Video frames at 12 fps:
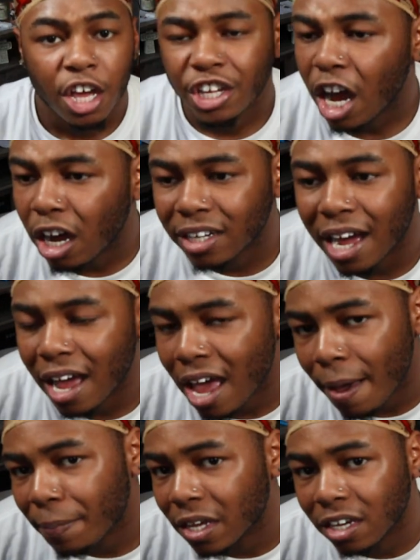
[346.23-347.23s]
Y'all not
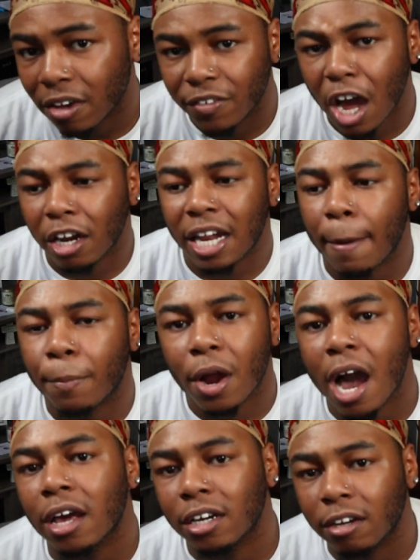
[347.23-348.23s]
happy enough. Y'all not
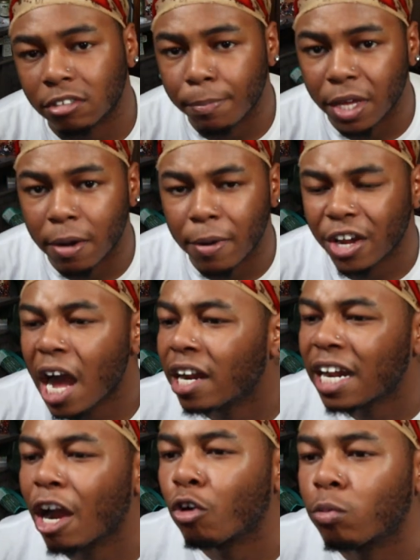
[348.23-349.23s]
proud enough to be in America.
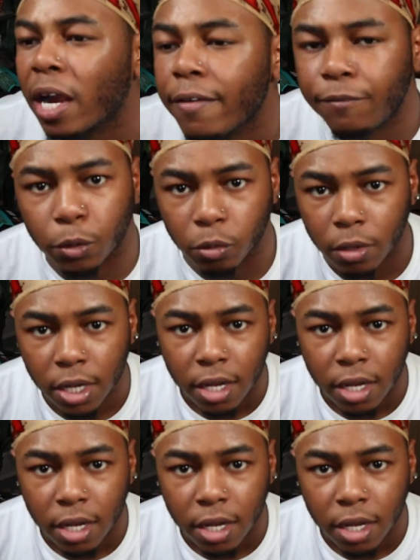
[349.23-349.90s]
Y'all not grateful.